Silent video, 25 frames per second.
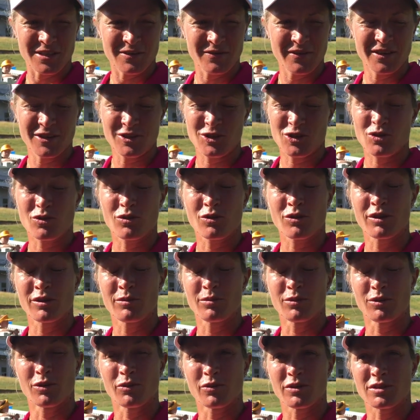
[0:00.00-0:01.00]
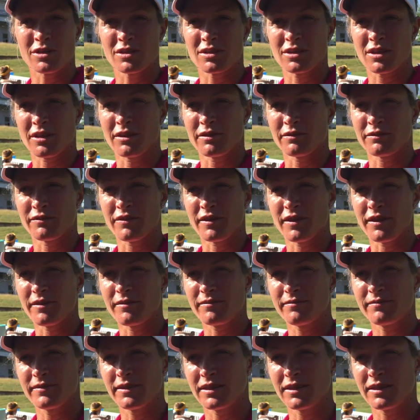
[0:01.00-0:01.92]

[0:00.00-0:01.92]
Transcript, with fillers: It's very scoreable, which is kind of fun,